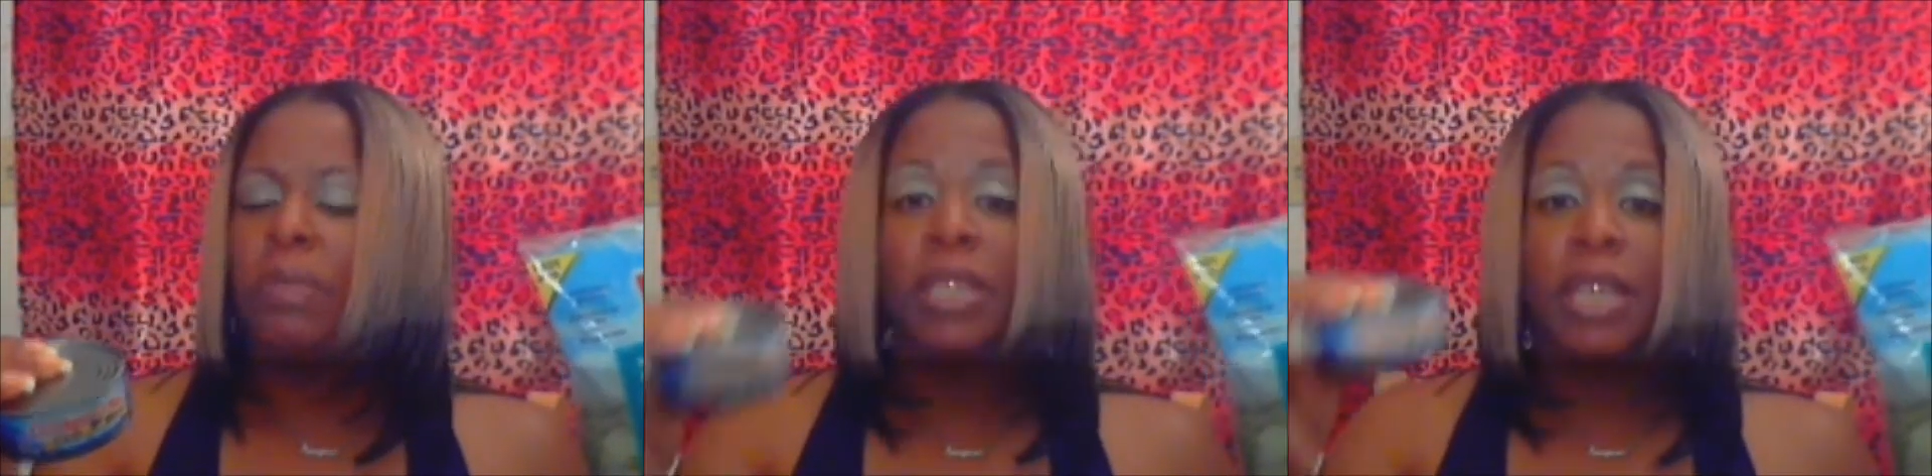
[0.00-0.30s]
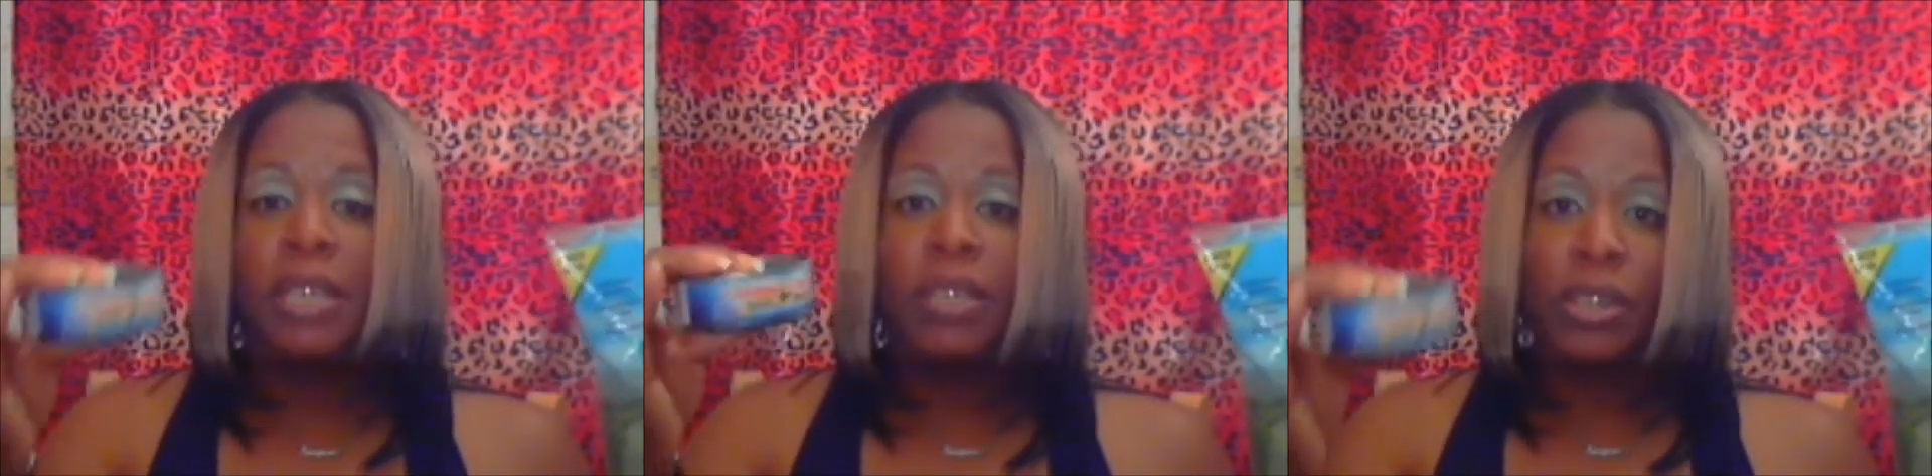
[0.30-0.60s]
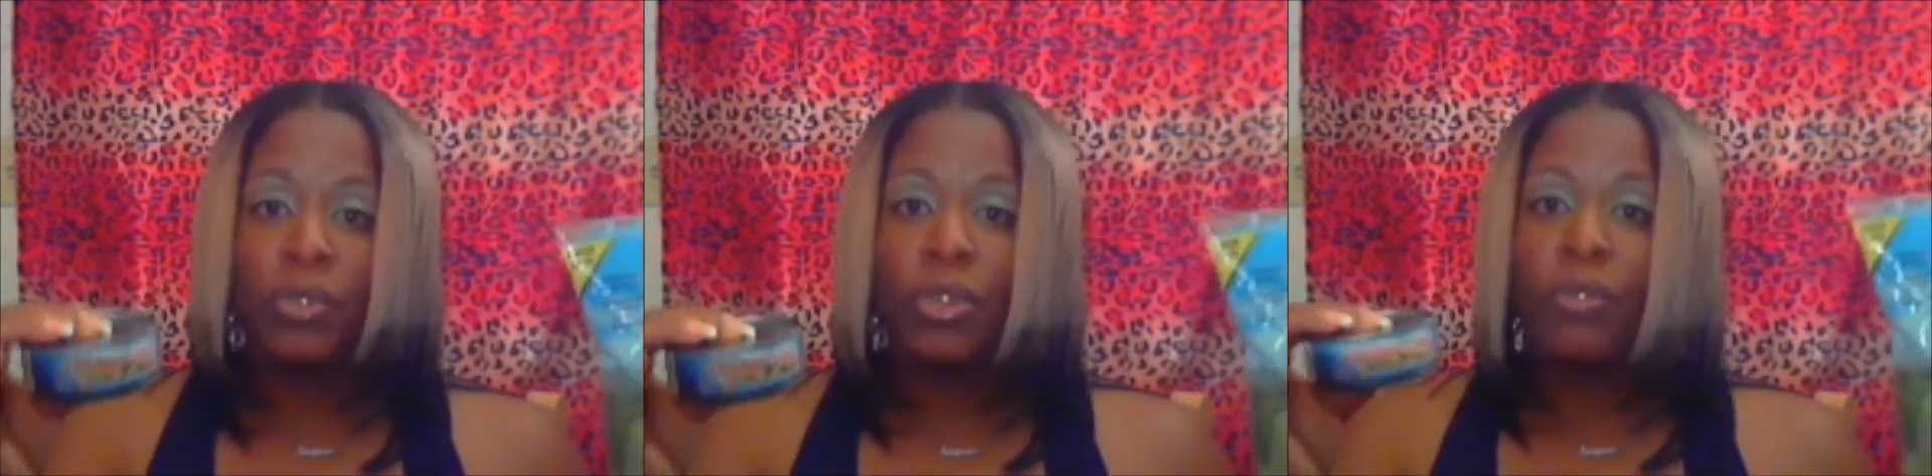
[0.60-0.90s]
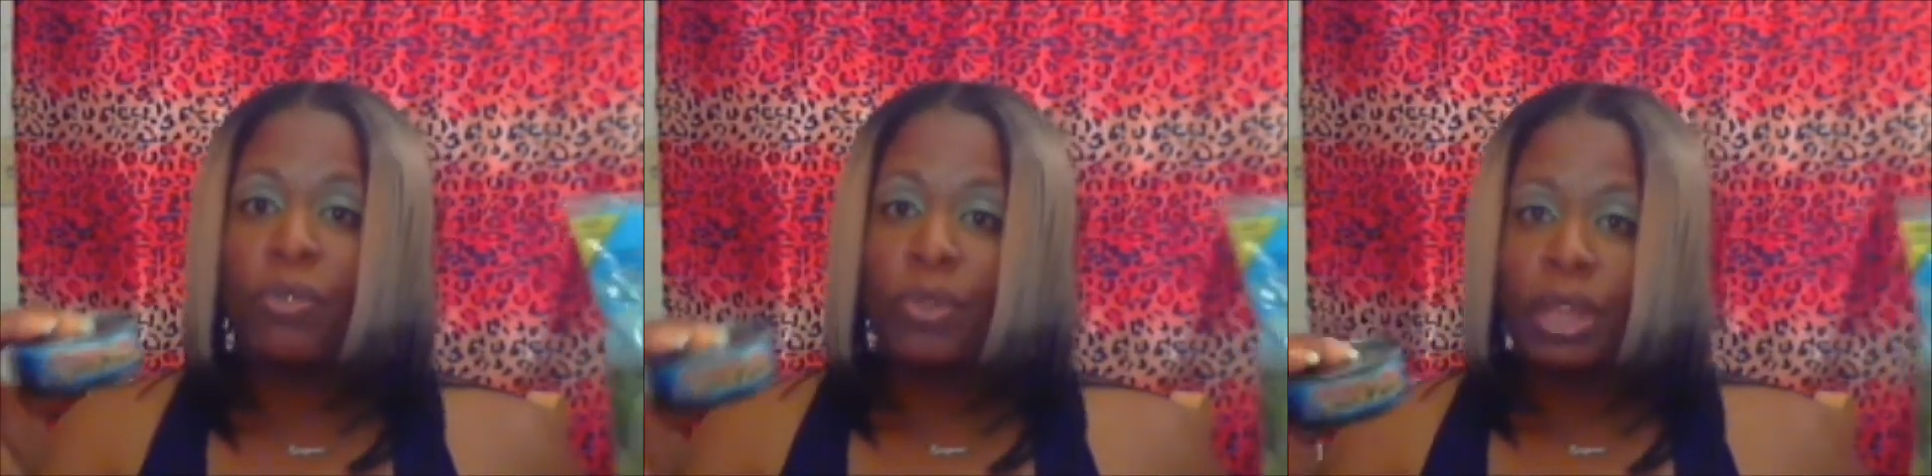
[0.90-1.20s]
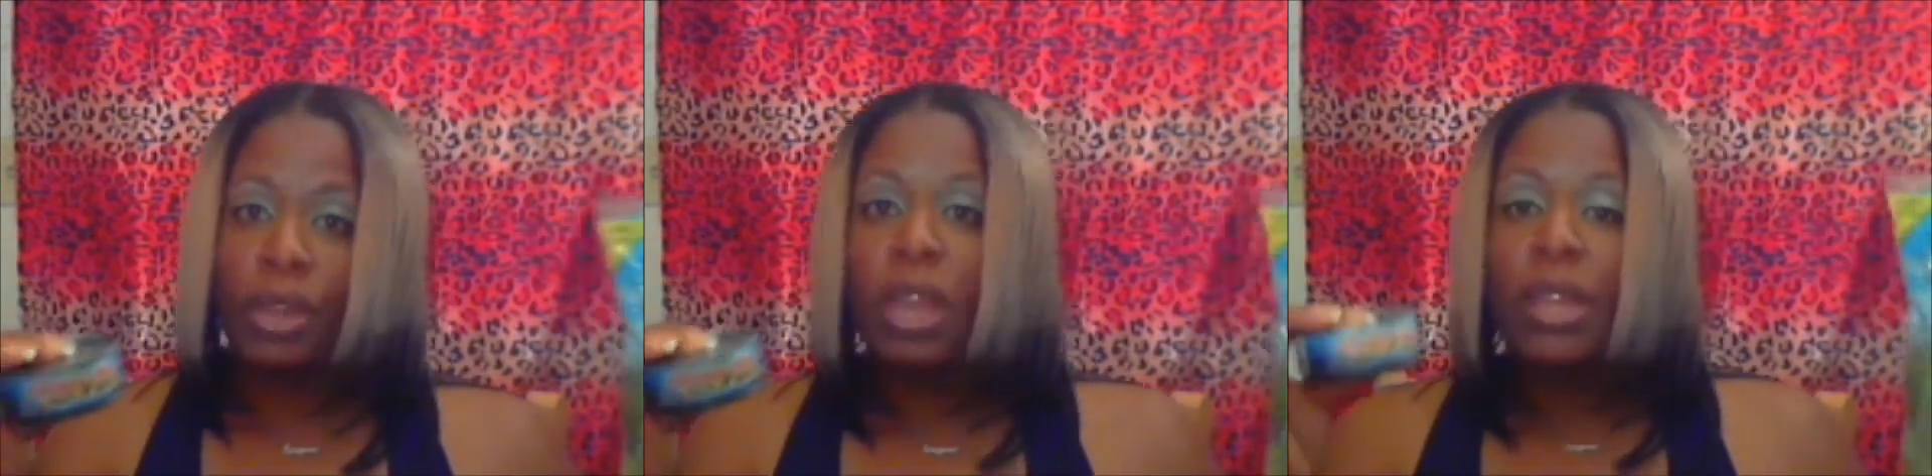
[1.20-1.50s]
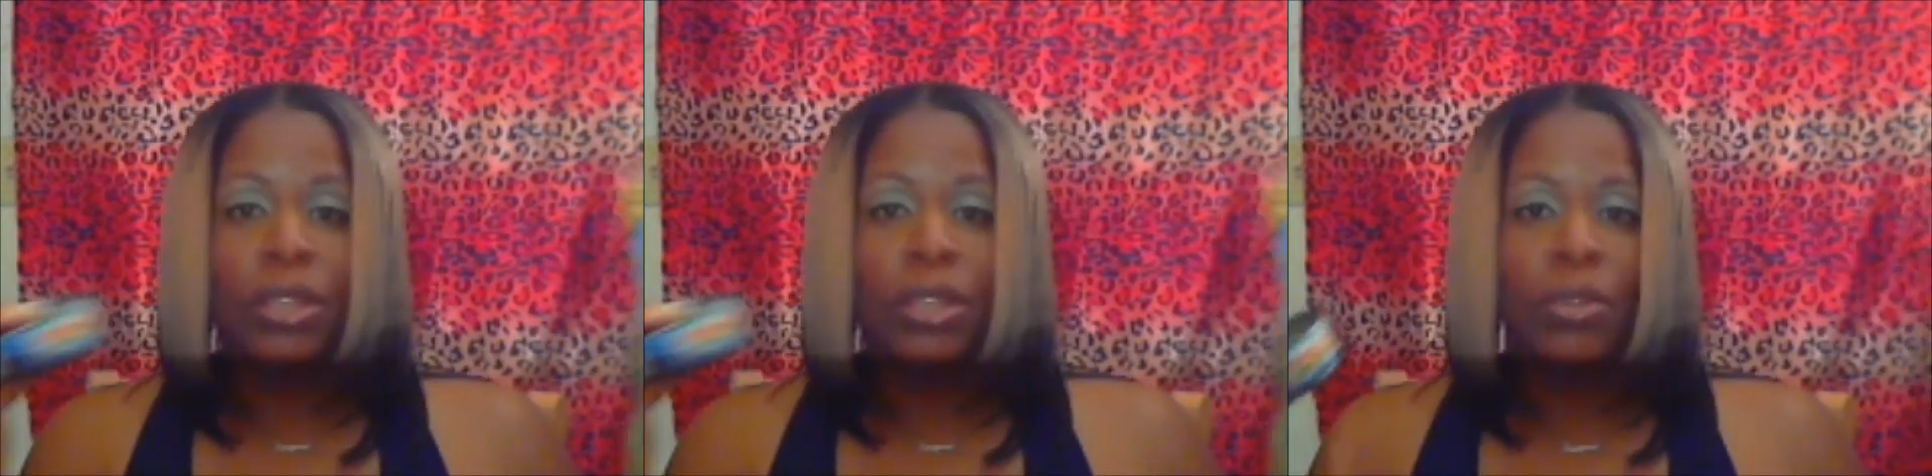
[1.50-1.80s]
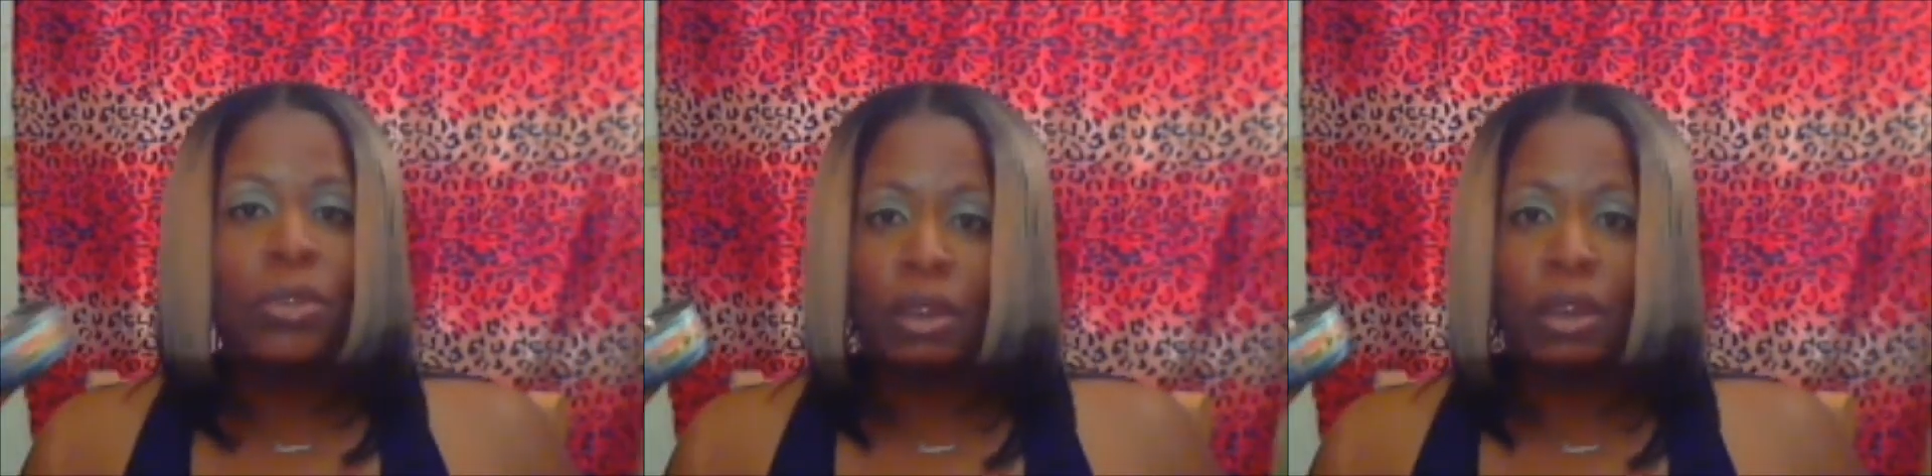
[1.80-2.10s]
This has 140 so
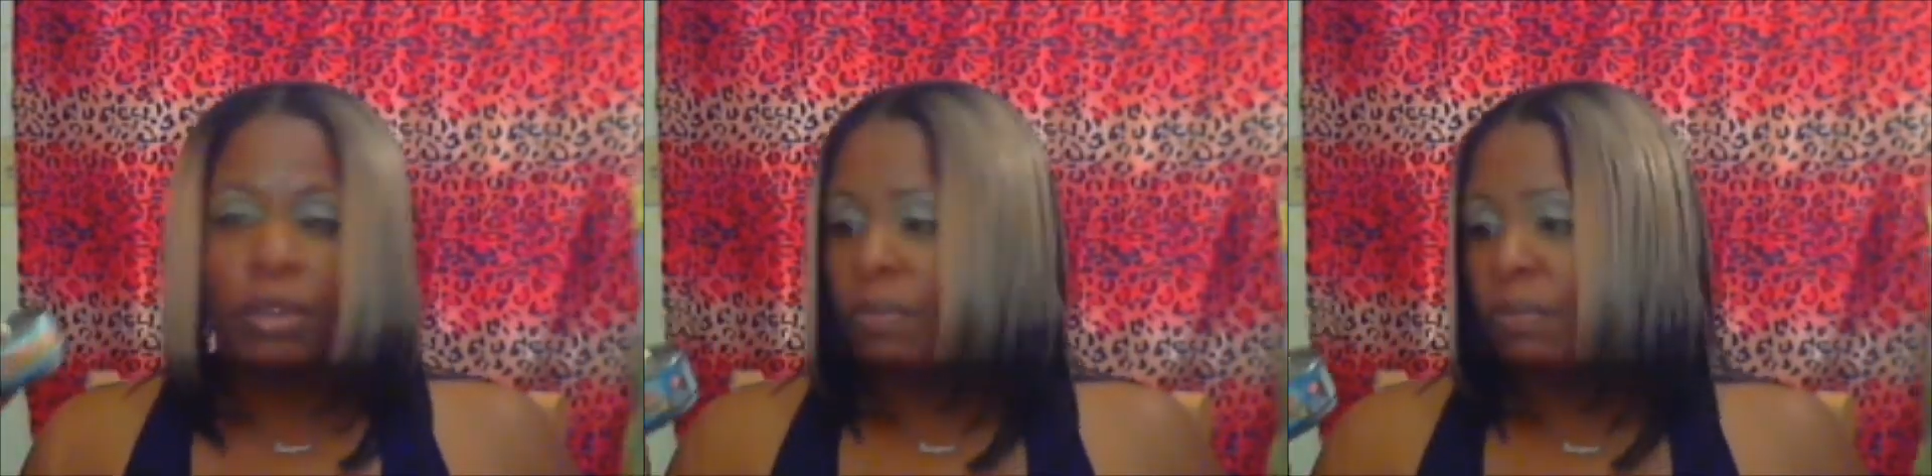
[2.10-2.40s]
um,